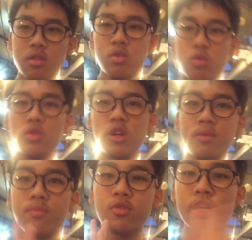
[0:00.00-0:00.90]
do not
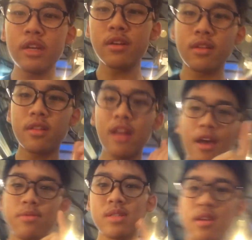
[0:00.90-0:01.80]
bring
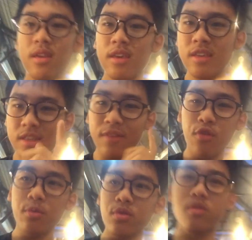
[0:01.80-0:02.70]
knives. Here's a tip
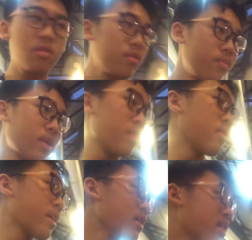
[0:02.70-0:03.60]
from you. Okay?